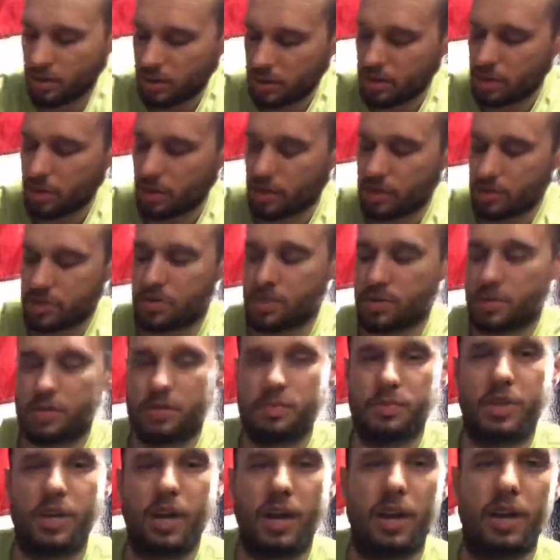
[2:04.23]
also some
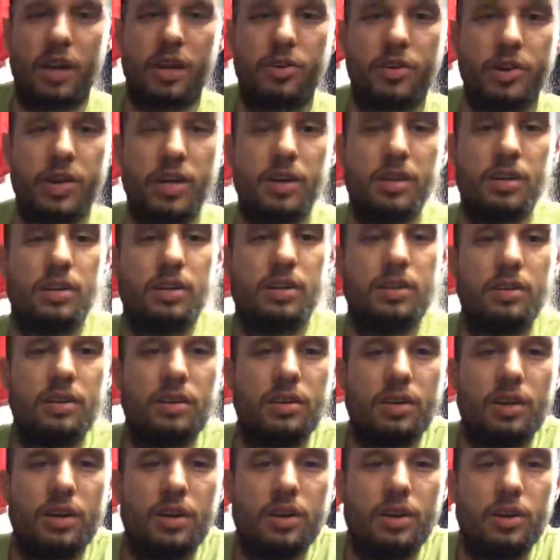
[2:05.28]
Green
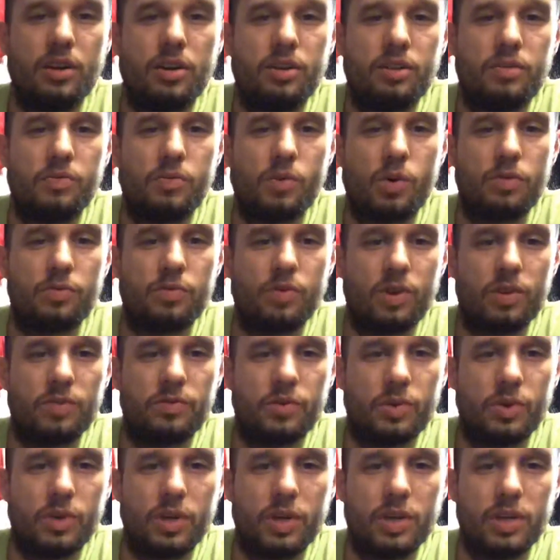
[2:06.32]

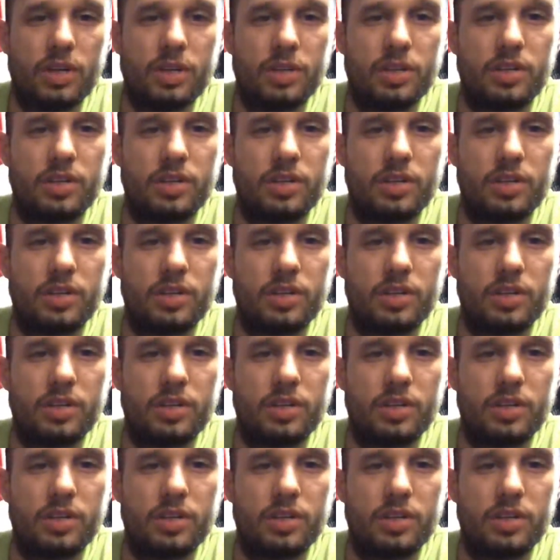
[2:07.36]
444